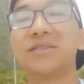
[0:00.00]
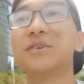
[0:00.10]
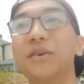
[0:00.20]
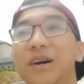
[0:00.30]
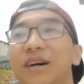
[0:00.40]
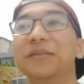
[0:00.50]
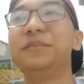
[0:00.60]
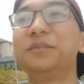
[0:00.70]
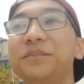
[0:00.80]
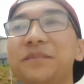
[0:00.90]
it. So,
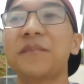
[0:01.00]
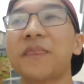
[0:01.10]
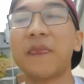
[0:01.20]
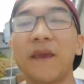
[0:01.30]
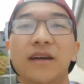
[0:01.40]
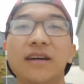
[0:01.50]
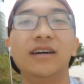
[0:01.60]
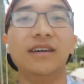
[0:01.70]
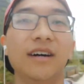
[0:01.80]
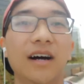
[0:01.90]
um,
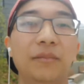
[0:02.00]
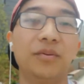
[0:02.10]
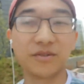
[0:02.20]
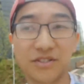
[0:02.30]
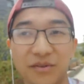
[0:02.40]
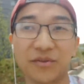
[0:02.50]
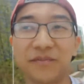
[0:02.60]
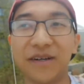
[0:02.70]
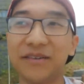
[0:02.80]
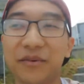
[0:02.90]
I'm pretty much done with
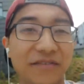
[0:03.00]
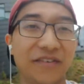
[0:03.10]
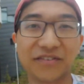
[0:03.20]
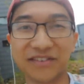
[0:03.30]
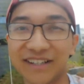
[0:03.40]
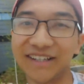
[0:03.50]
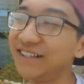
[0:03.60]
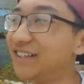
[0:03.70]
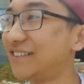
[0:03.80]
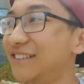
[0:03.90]
my Wi-Fi for today.
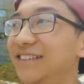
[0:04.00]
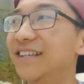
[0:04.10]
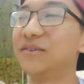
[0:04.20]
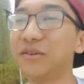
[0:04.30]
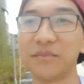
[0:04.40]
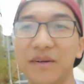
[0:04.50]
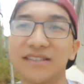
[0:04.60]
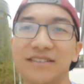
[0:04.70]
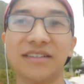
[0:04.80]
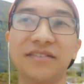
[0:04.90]
Downloaded my
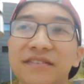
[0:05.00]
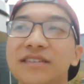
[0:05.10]
stuff.